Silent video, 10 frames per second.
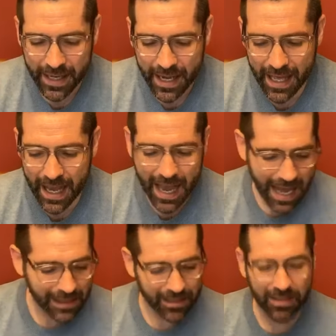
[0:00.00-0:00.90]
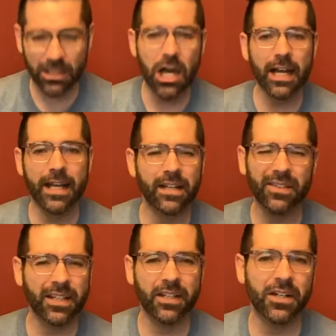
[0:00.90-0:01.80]
And I had this thought I never
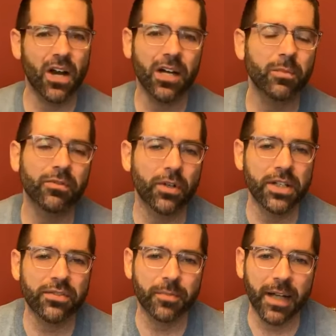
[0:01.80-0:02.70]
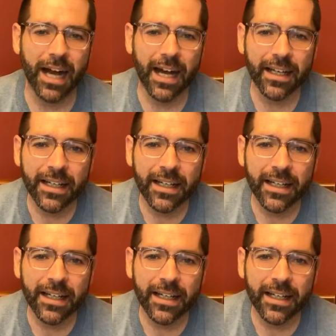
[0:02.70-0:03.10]
hear an audible voice from God,